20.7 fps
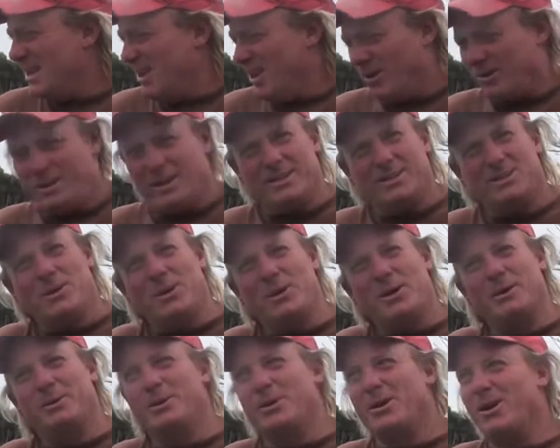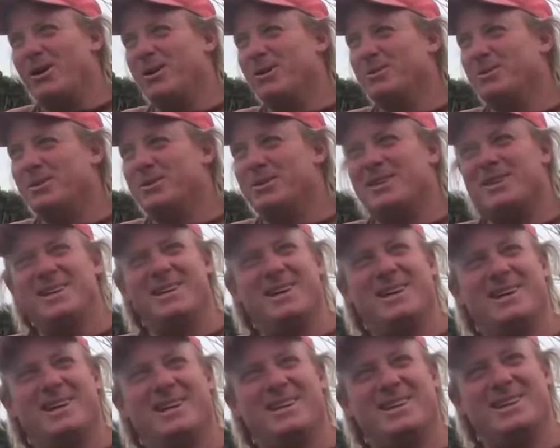Okay, so here we are with
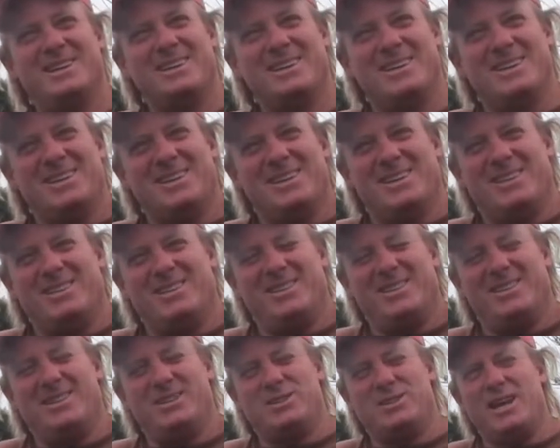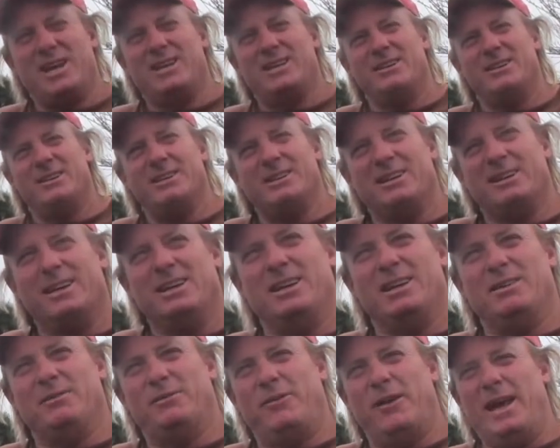the second
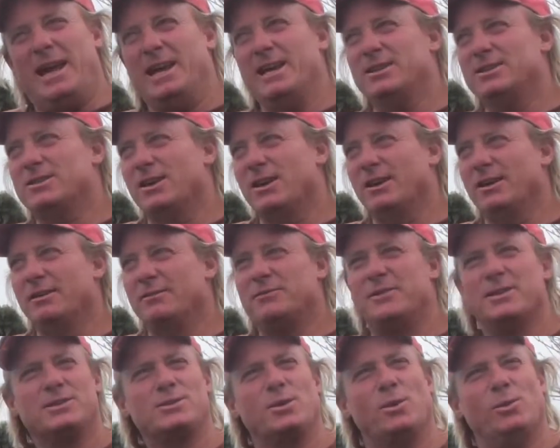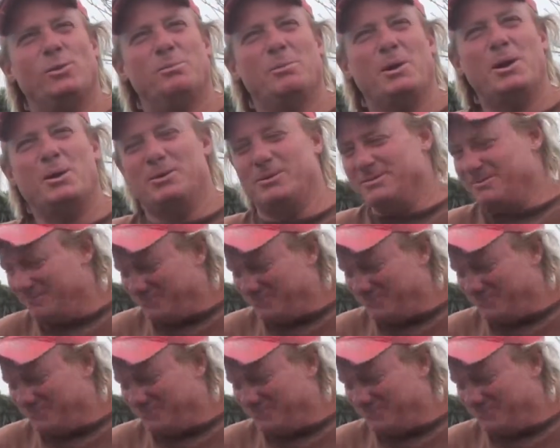phase of this old boat.